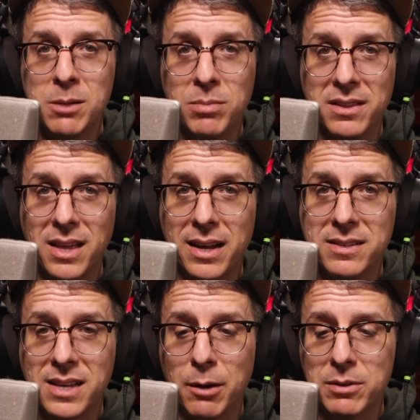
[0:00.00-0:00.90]
but that
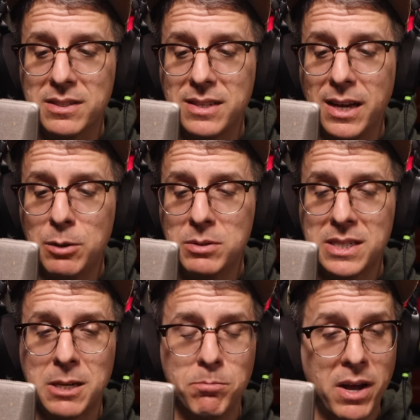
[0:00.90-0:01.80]
is how it sounds
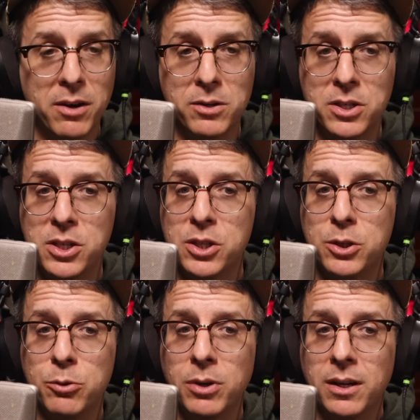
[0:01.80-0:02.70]
compared
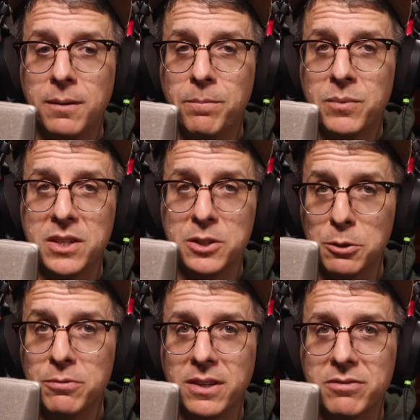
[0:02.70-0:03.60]
to the
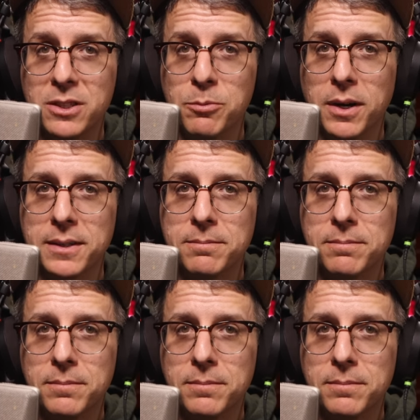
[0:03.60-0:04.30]
251.